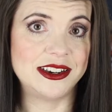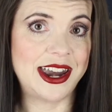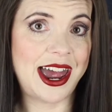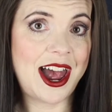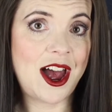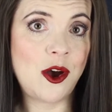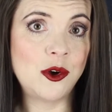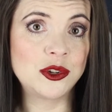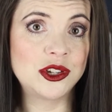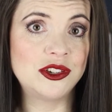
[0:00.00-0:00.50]

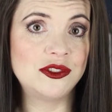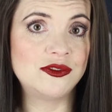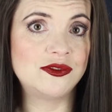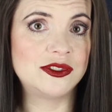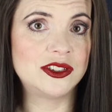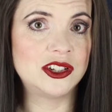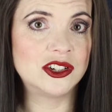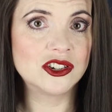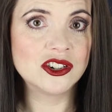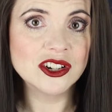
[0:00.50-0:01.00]
Now you've
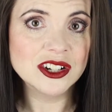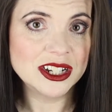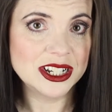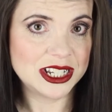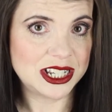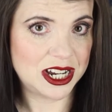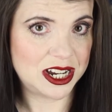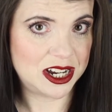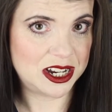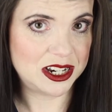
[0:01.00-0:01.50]
learned a
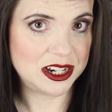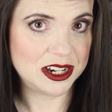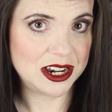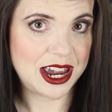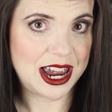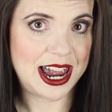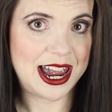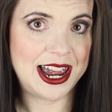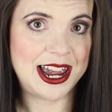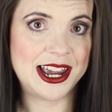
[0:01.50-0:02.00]
ton,
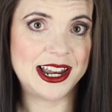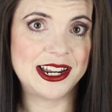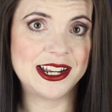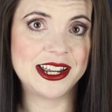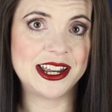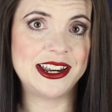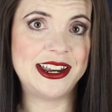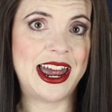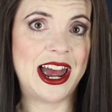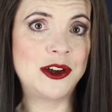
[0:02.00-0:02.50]
and
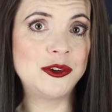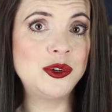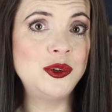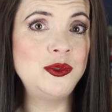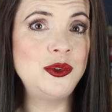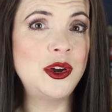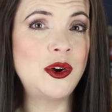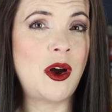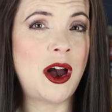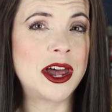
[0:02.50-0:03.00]
now you
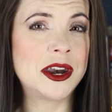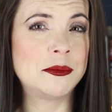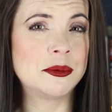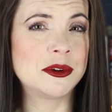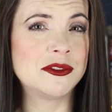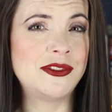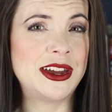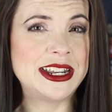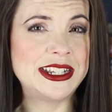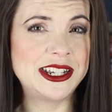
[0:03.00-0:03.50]
know how to
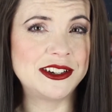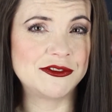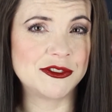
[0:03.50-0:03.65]
prevent it